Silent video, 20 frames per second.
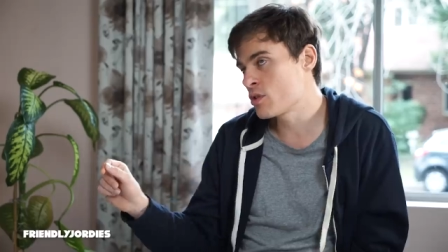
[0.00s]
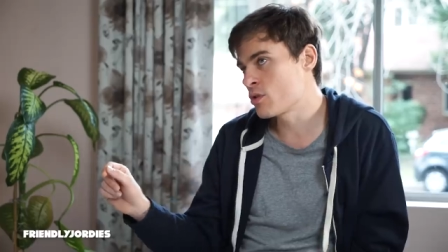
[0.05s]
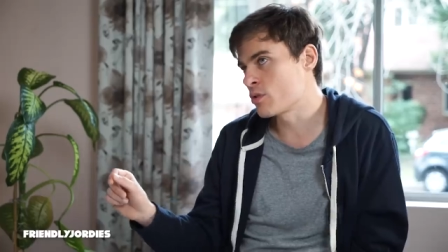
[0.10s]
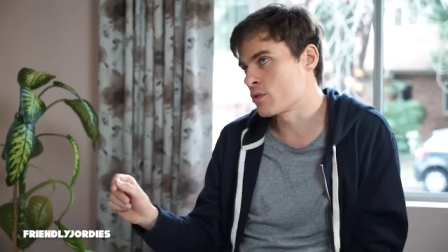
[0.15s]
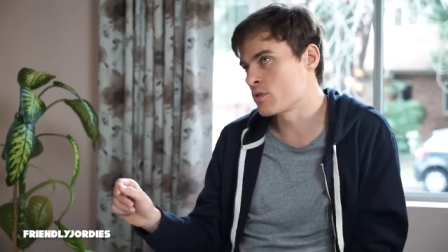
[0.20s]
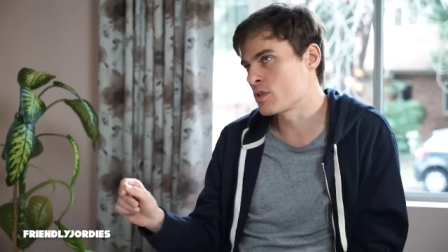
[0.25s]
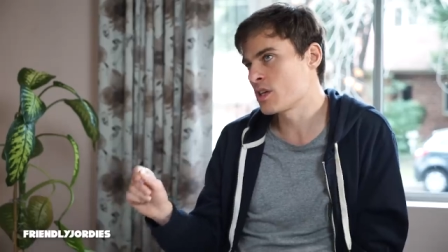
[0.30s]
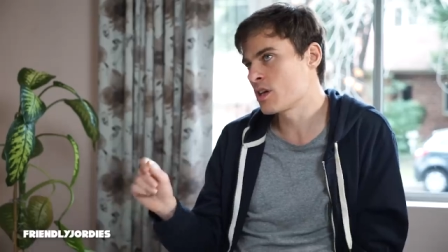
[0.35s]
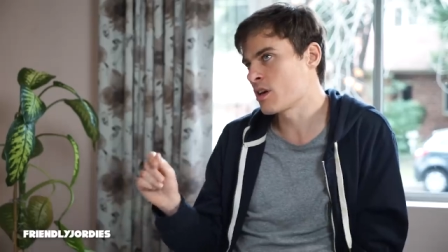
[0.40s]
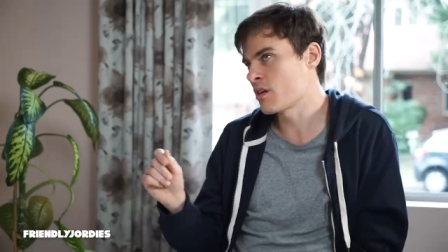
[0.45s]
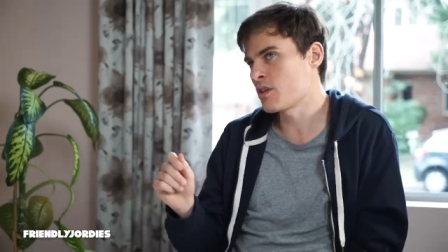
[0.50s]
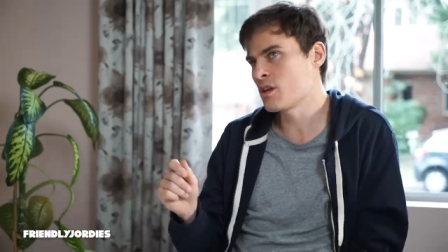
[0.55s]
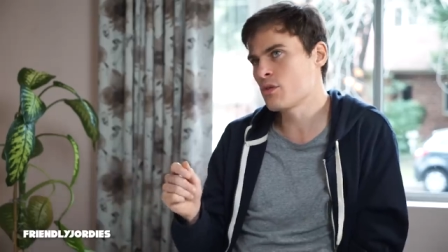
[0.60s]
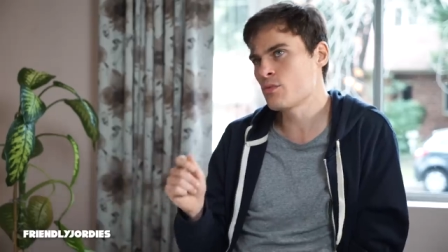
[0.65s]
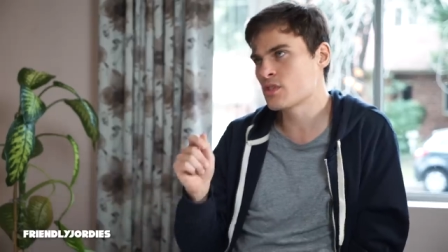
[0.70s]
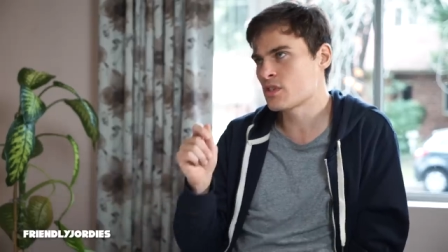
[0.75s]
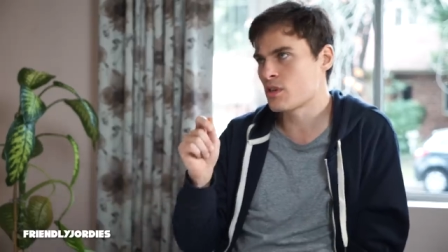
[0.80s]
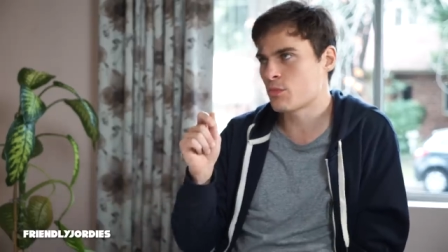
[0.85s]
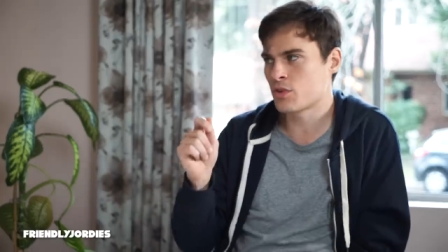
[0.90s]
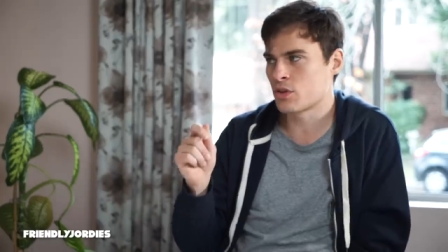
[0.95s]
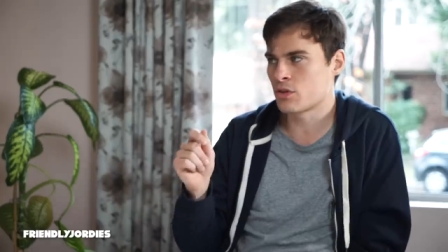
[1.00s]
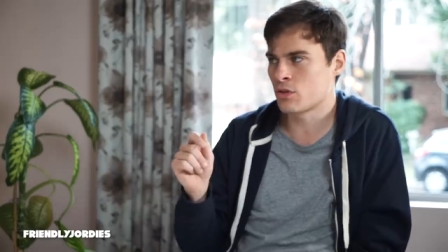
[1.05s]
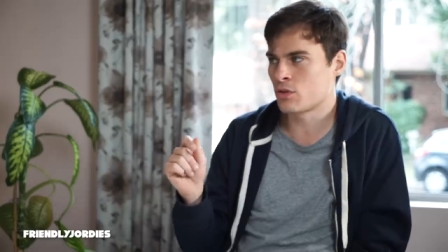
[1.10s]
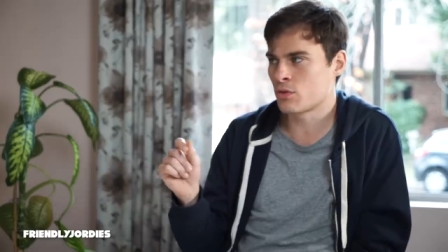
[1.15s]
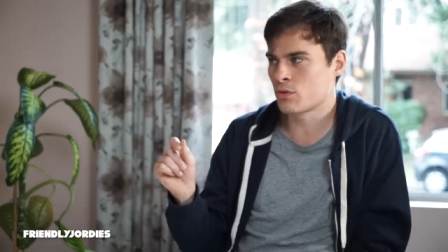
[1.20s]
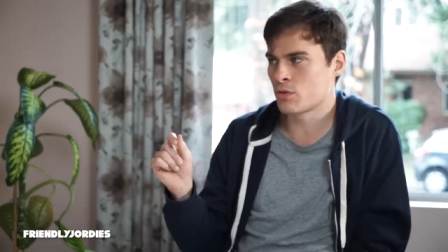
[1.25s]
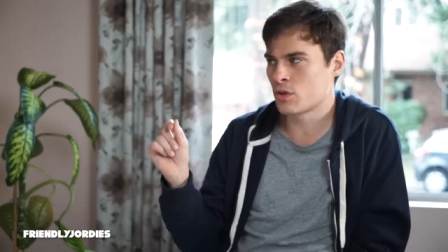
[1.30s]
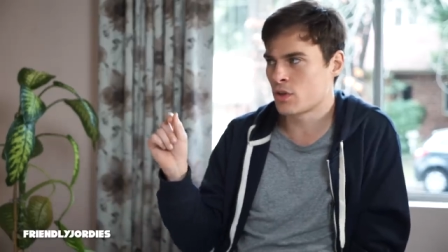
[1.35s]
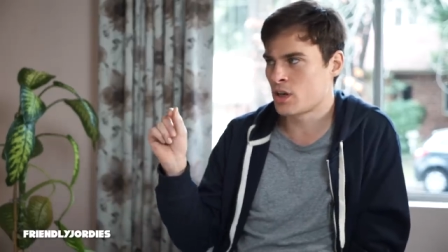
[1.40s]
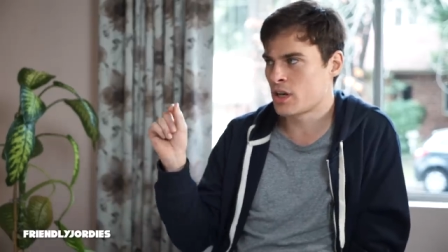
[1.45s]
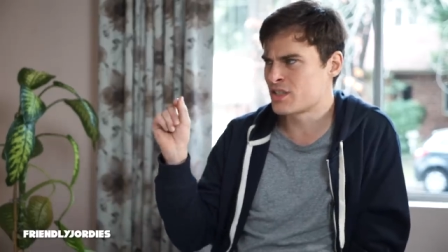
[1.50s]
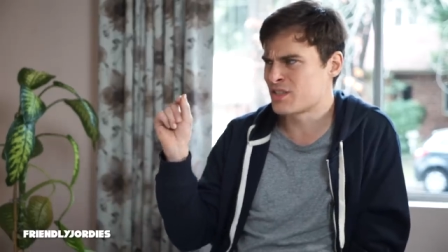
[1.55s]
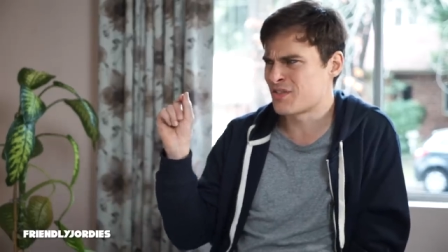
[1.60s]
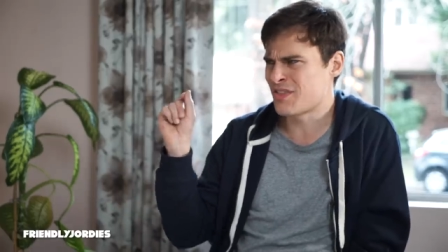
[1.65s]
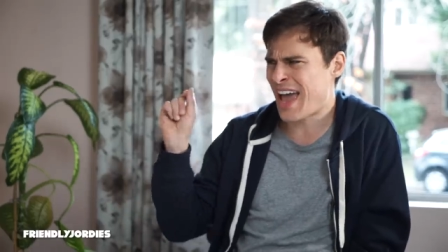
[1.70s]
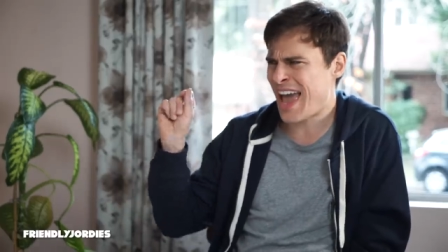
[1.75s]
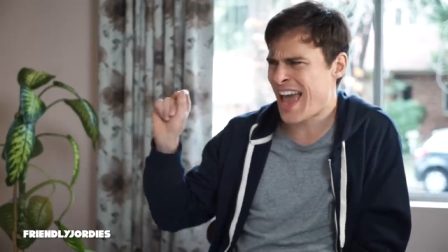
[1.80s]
Gonski, I think it was something along the lines of